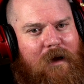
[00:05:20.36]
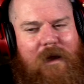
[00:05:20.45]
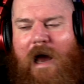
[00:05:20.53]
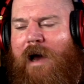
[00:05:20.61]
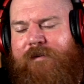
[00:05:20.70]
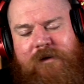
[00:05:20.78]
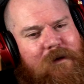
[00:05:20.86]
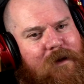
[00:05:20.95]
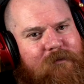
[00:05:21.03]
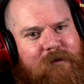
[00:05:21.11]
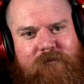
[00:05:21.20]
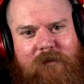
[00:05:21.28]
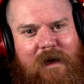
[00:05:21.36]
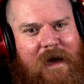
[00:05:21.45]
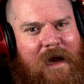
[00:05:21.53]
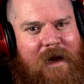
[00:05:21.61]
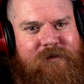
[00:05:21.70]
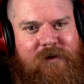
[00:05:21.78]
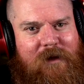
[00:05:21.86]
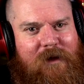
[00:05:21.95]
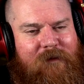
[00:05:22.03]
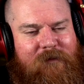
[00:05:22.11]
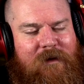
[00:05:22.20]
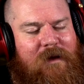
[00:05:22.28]
Absolutely love it. Absolutely
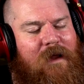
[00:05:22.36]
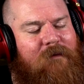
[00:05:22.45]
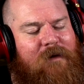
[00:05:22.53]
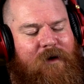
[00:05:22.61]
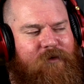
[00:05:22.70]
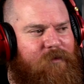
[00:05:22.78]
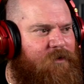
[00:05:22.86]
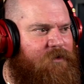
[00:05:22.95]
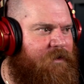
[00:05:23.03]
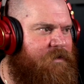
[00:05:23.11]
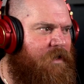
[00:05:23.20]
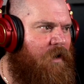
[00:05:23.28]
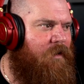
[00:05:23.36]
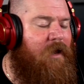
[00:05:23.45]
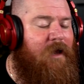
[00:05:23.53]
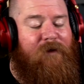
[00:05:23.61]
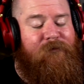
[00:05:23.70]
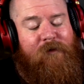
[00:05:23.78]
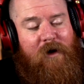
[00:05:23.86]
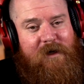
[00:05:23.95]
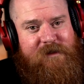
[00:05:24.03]
love it. Love country music. So if you've got a